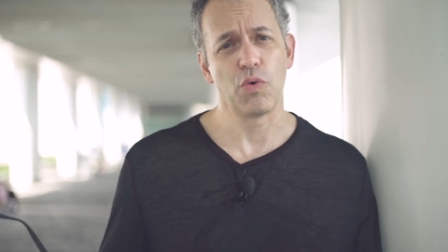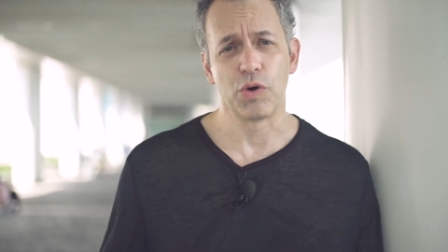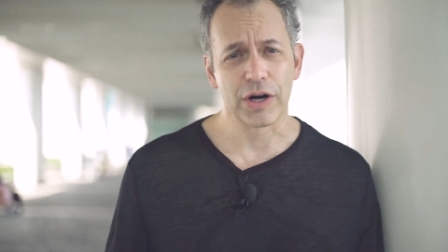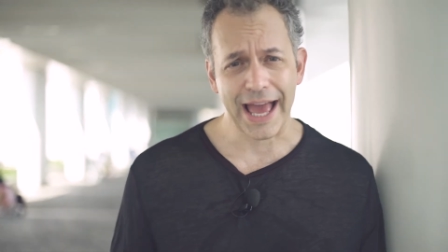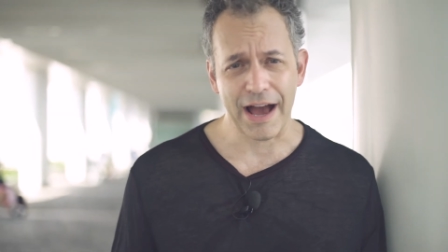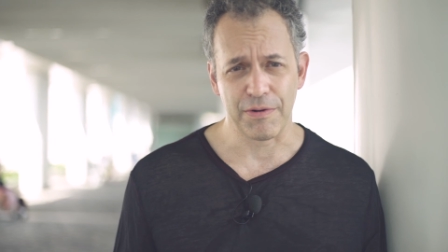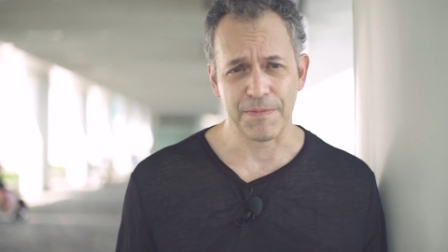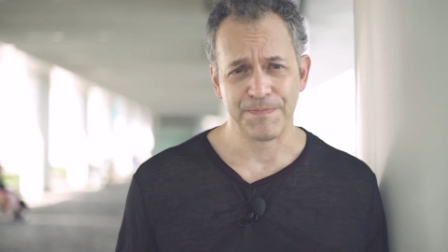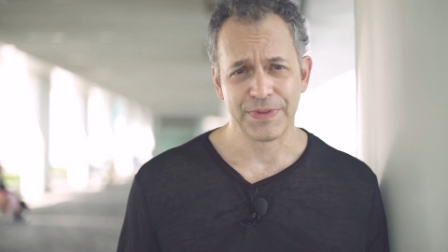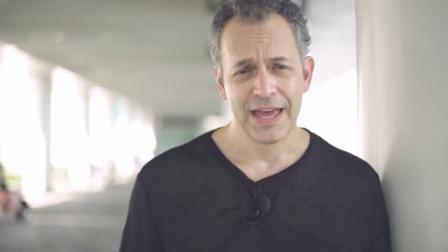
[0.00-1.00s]
work out.
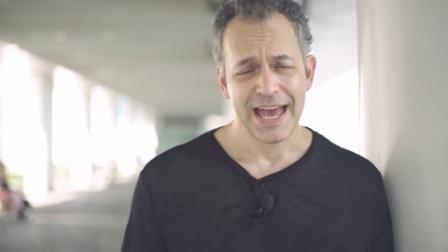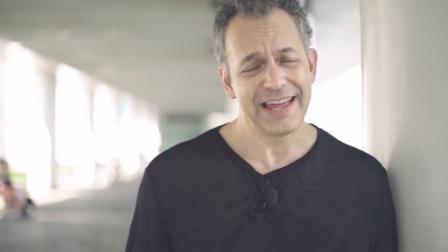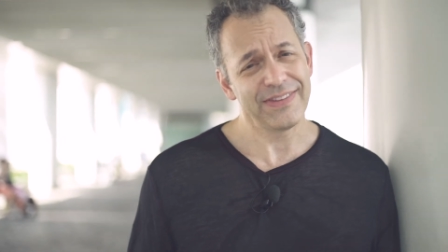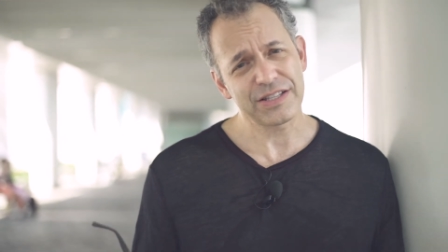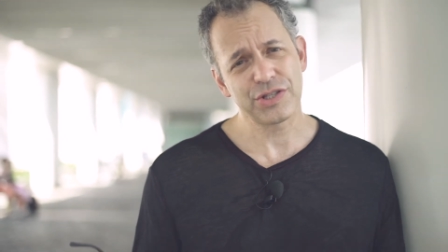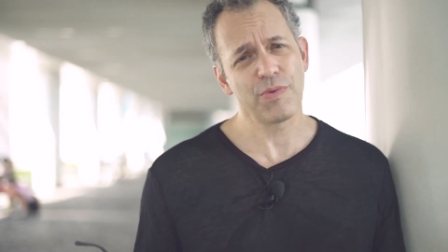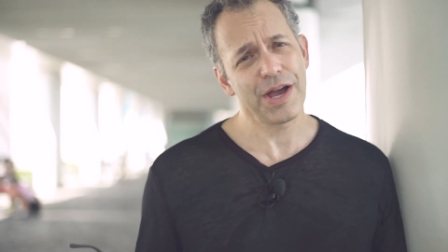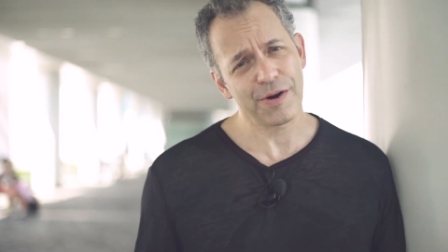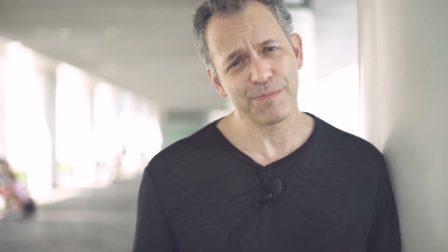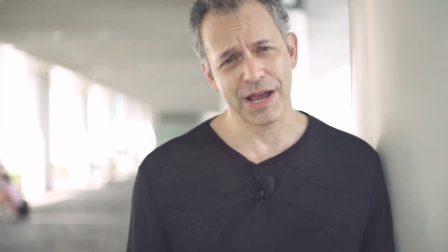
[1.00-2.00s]
And that's the way
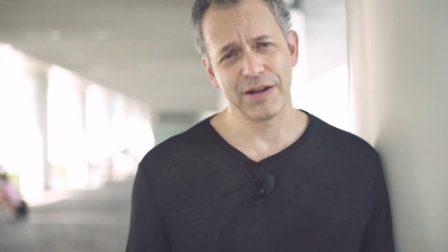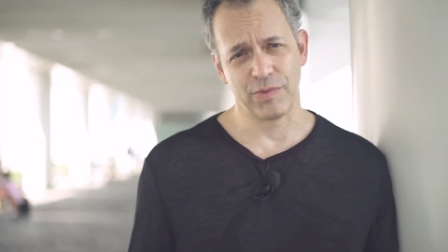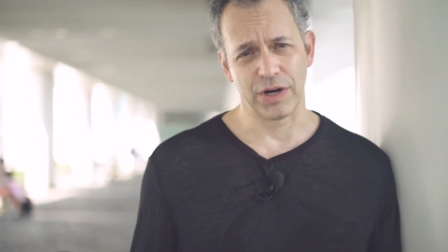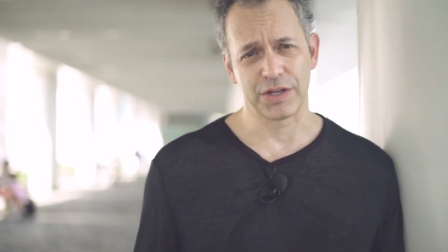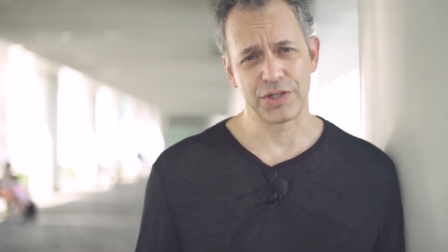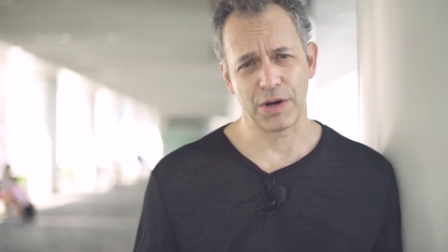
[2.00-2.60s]
our brain works.